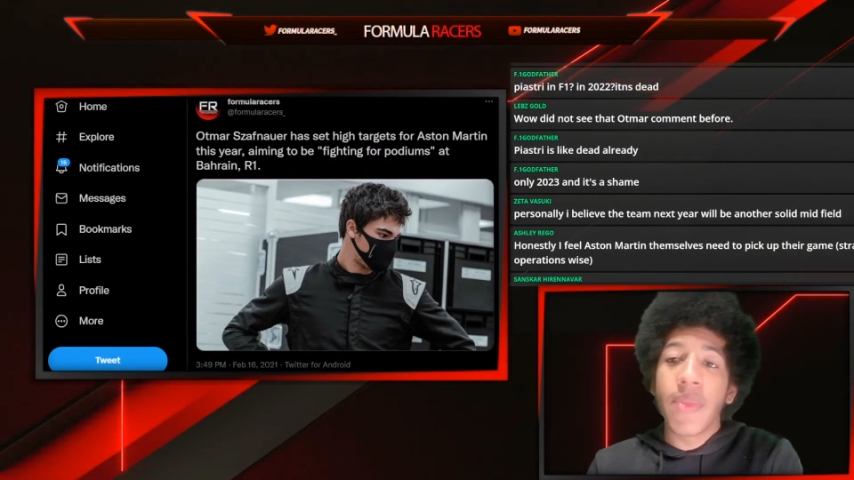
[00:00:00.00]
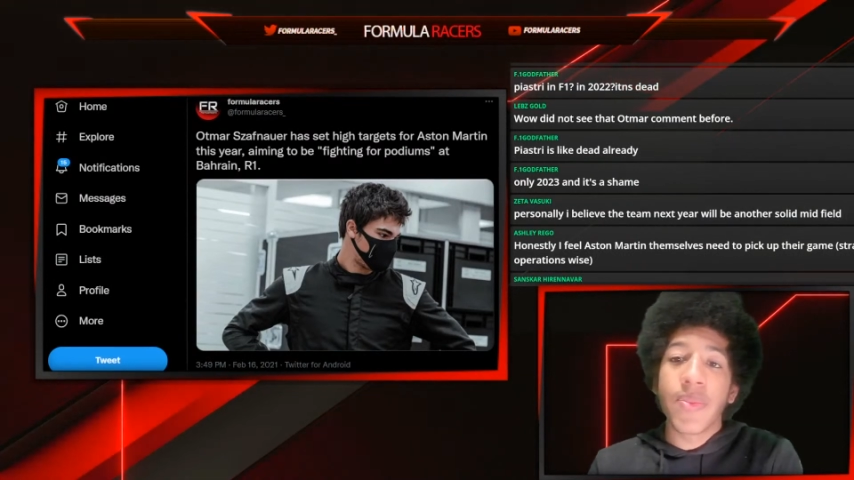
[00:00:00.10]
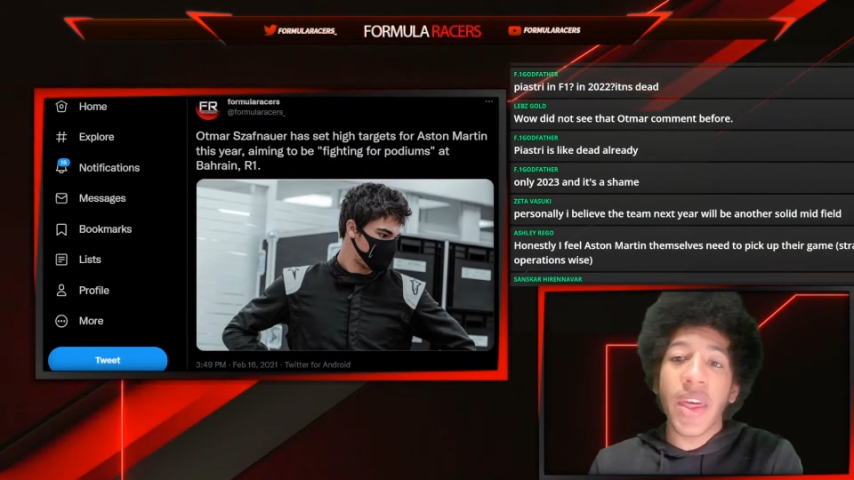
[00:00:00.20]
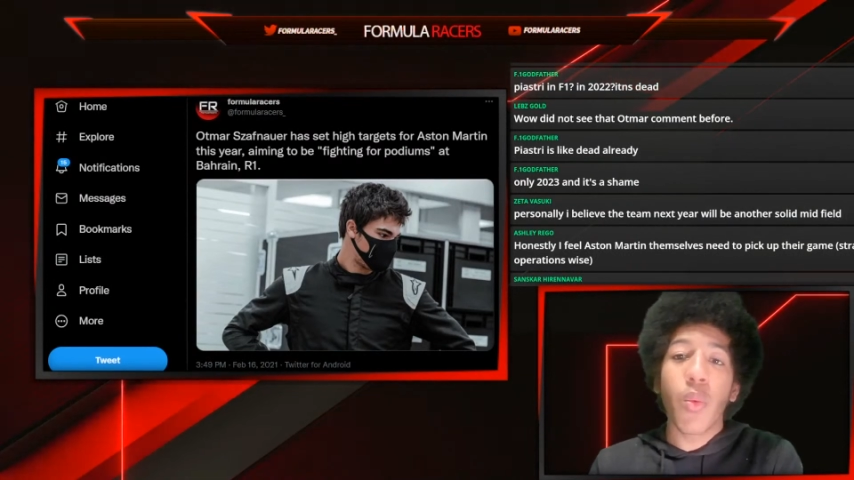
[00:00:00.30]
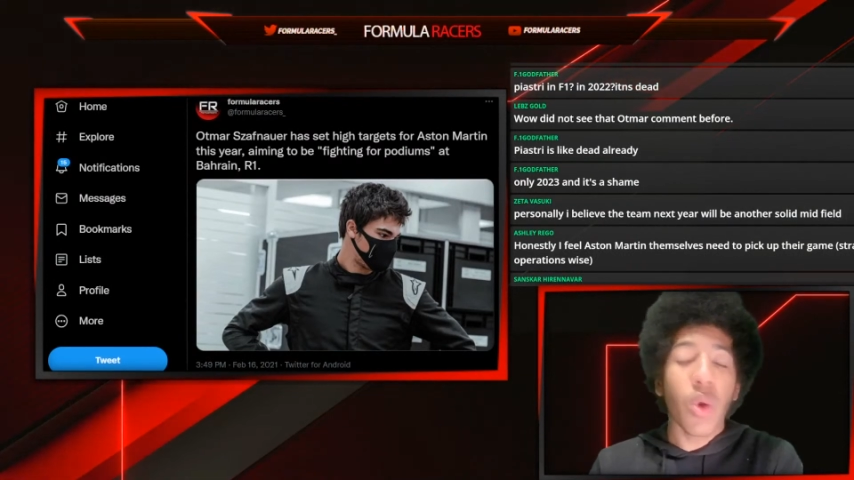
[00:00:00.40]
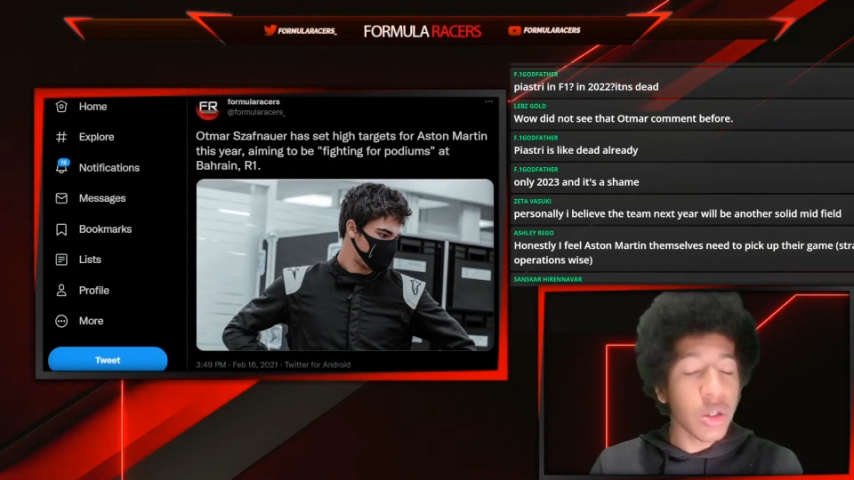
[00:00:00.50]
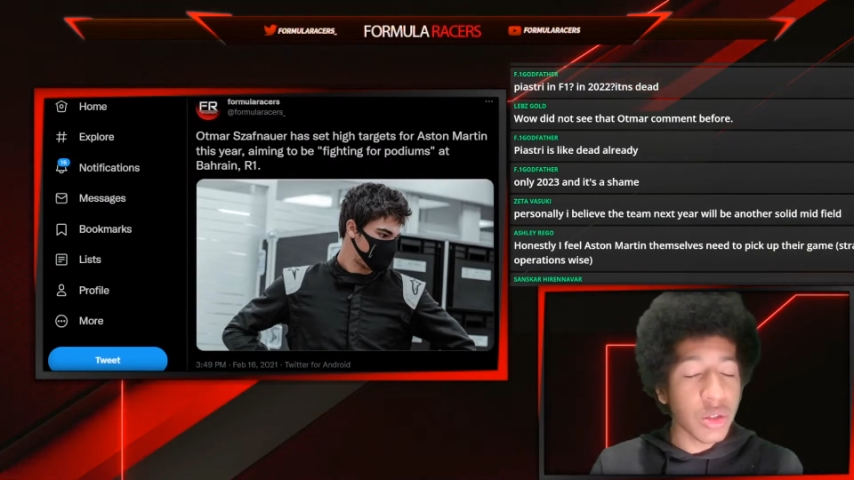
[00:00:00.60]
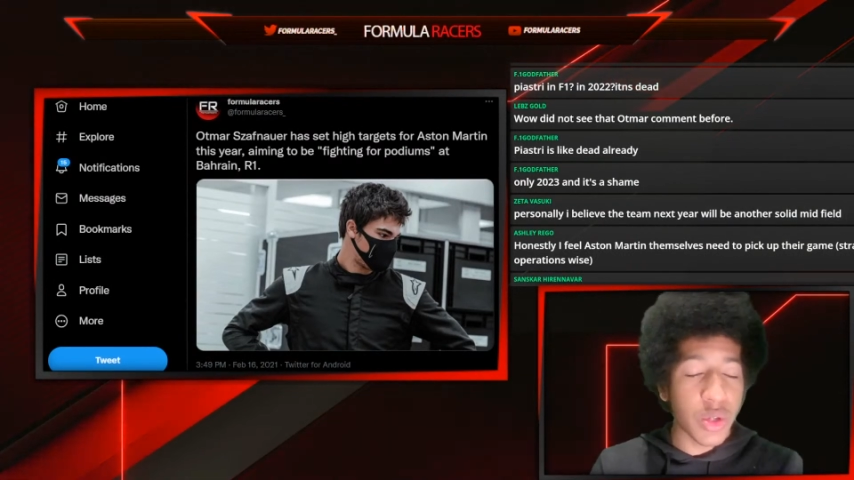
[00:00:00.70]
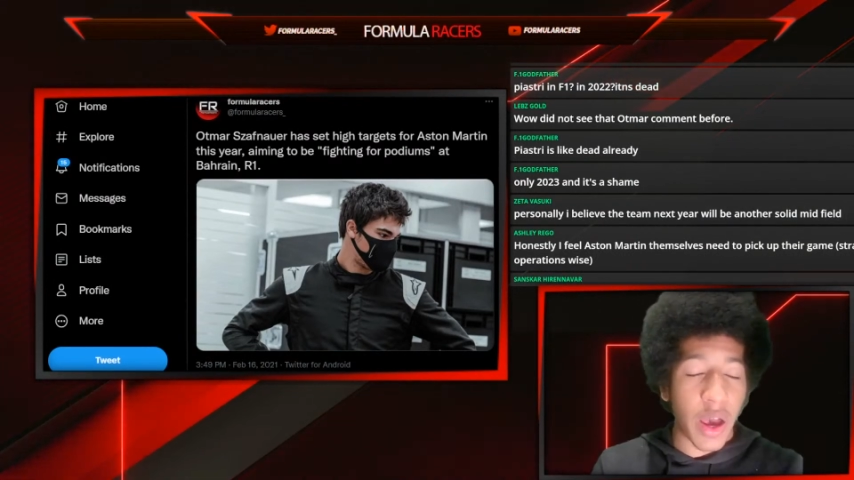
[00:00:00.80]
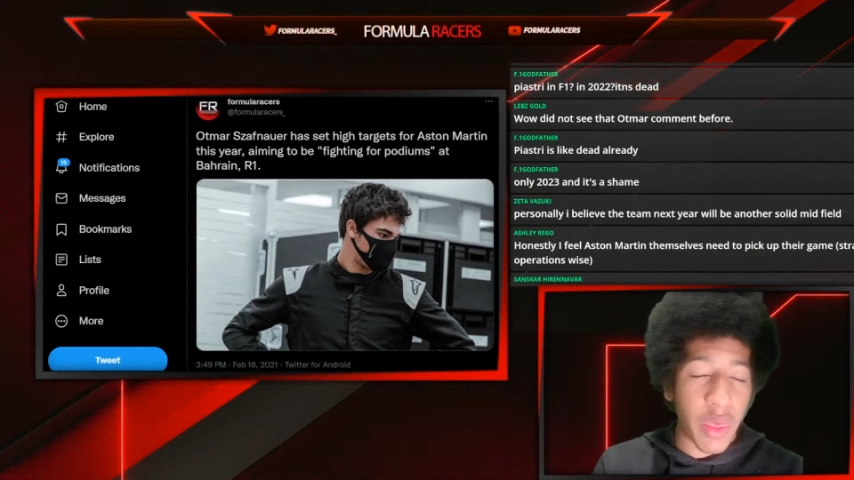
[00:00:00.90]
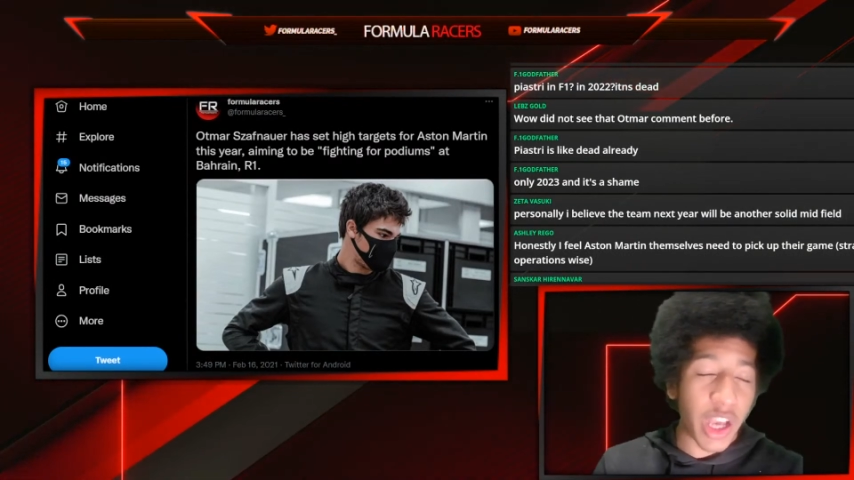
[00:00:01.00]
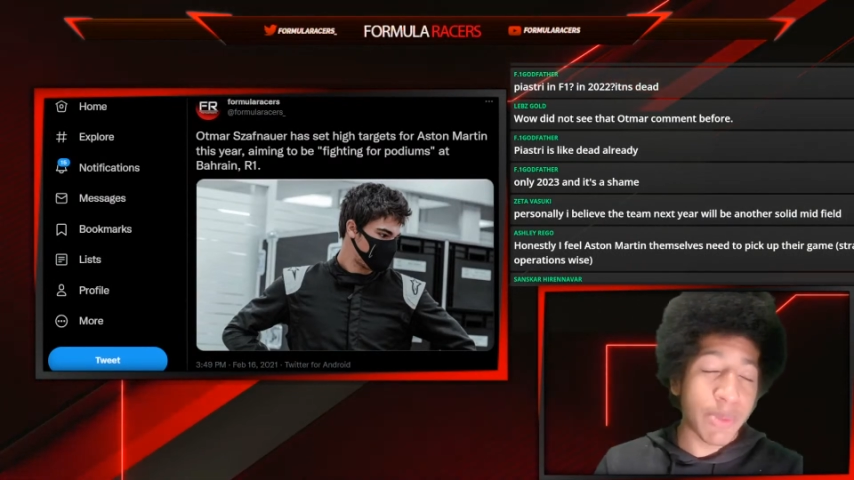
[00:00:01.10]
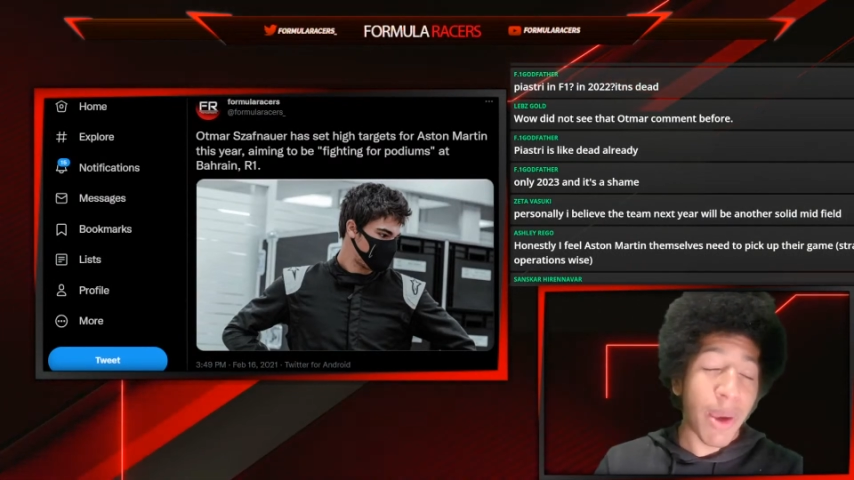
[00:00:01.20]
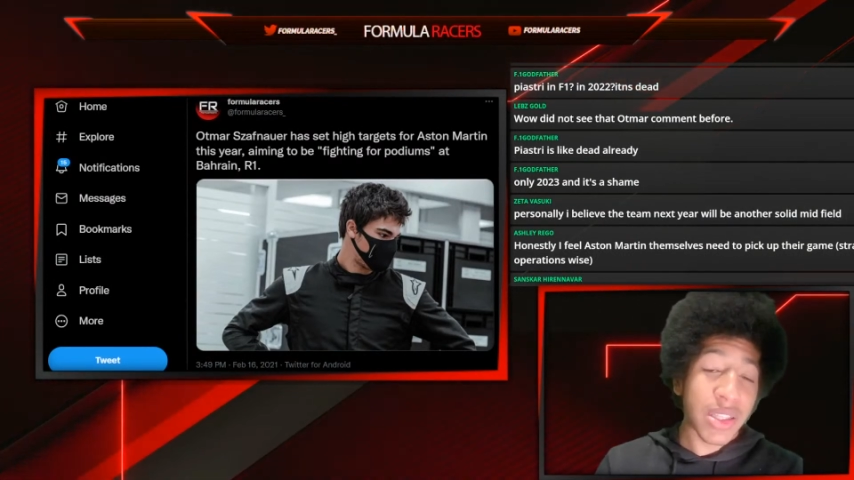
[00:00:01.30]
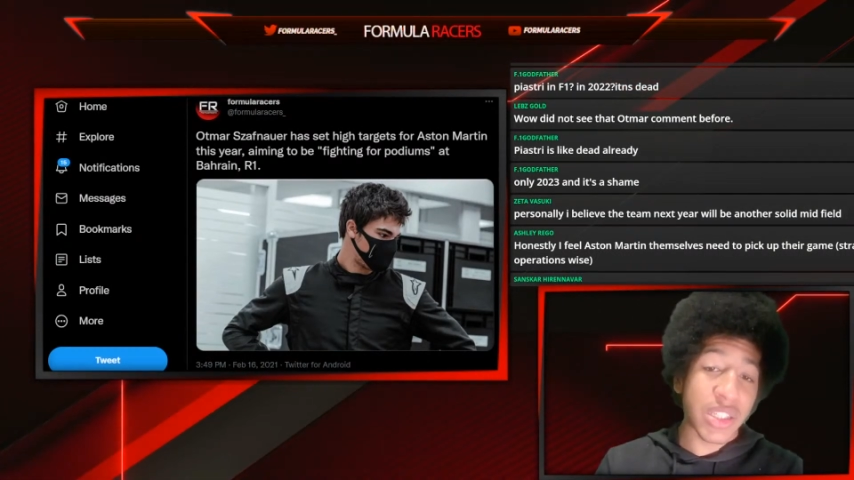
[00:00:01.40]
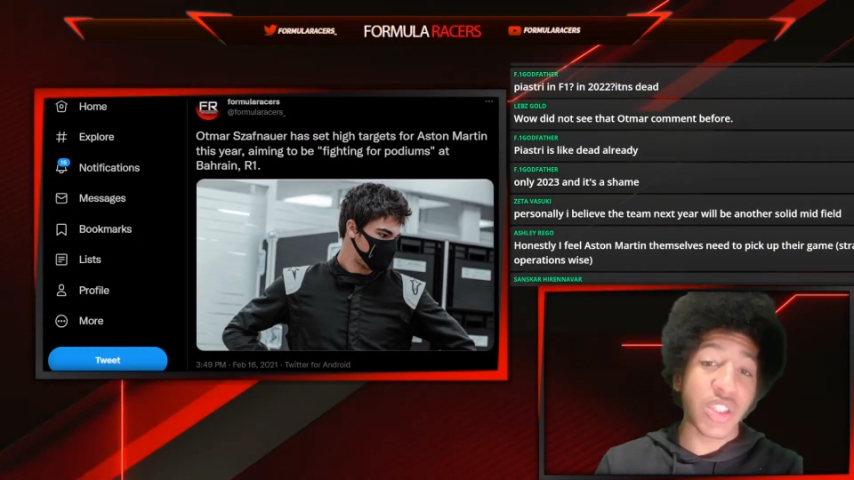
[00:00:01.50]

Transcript: they want to and they're expected